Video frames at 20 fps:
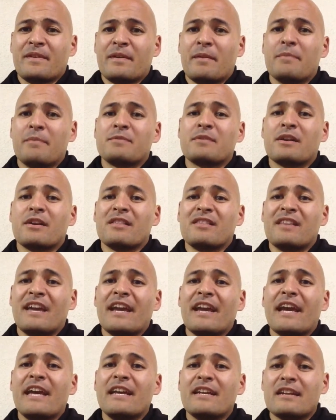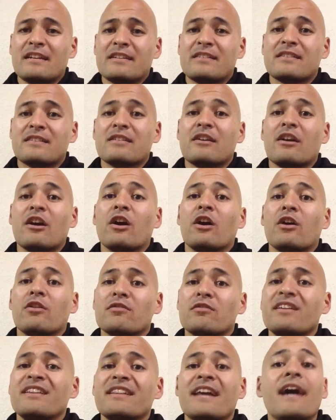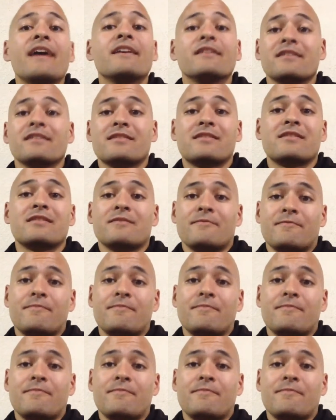I'm sorry, late 80s, early 90s.